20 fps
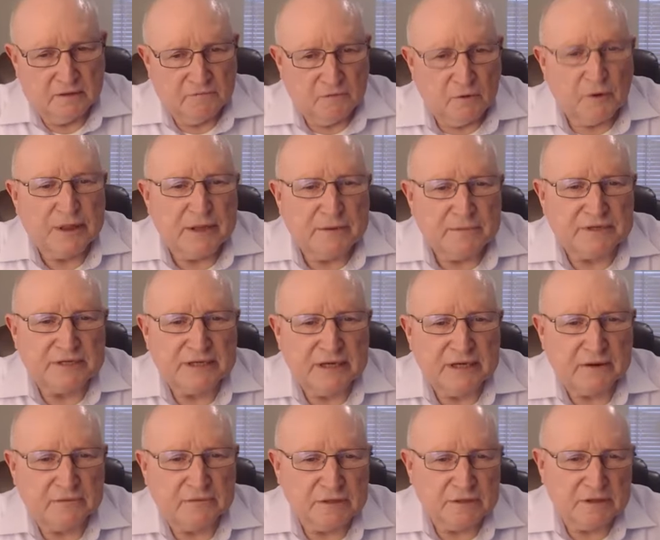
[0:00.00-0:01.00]
for
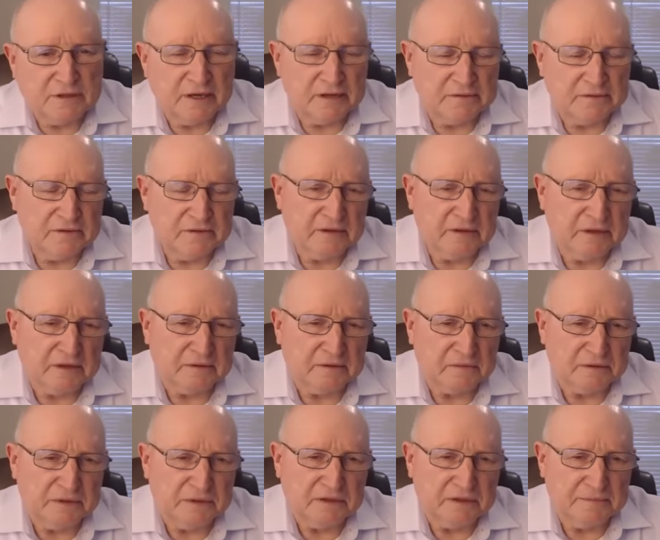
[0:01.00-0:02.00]
themselves, and
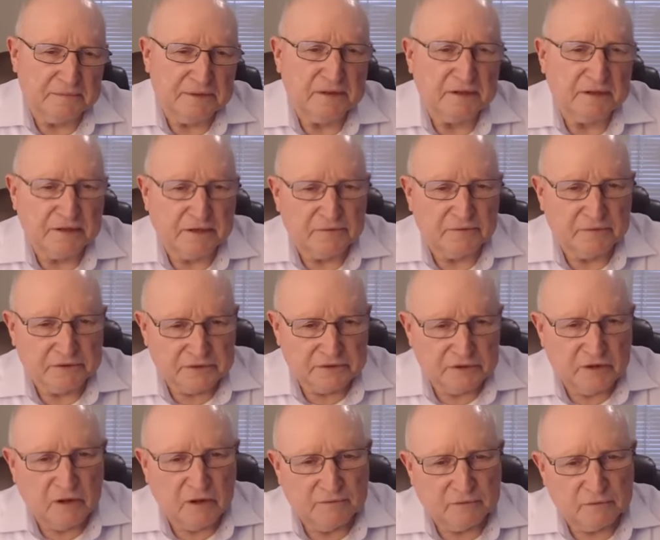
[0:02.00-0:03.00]
the ability to
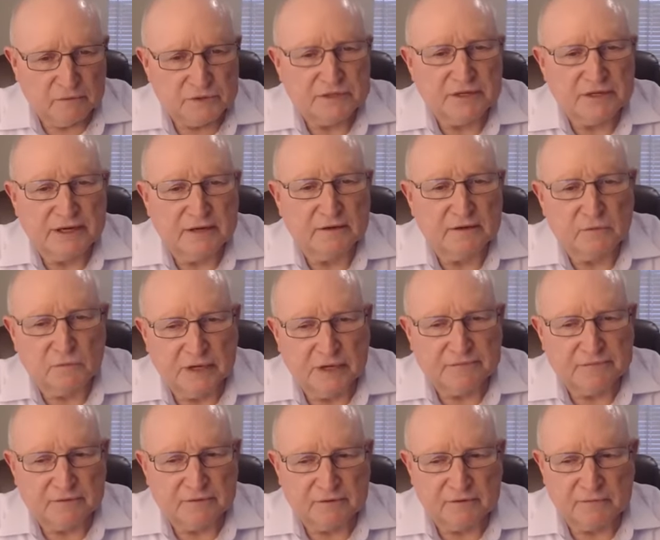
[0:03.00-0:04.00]
resolve it was taken away
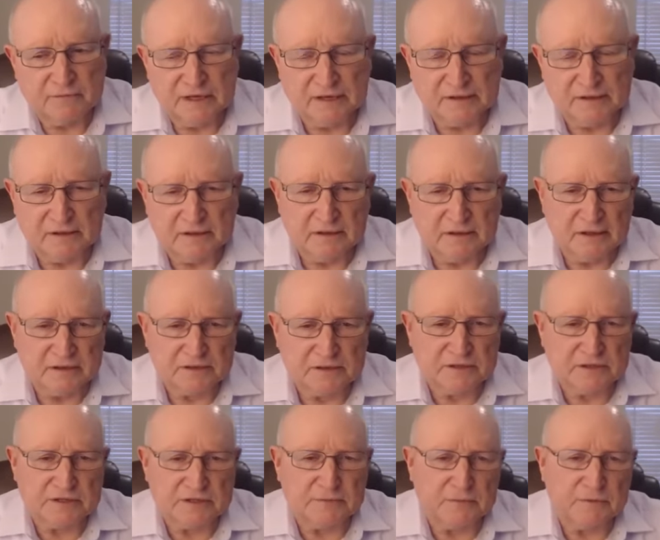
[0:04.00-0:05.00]
from them, and I think that's
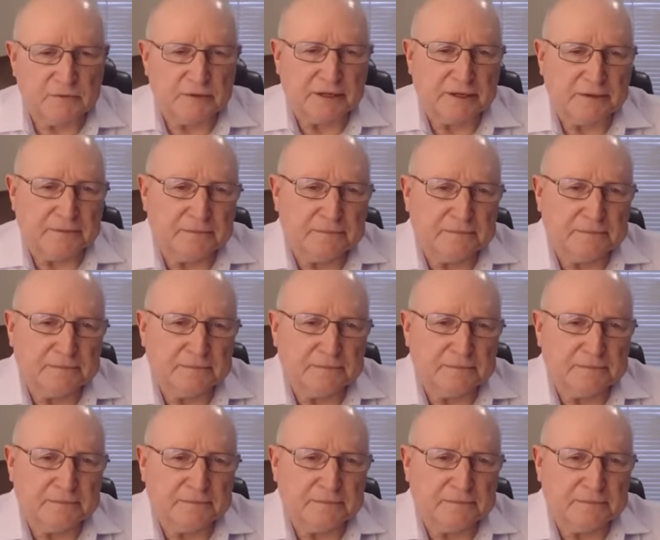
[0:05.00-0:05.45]
disappointing.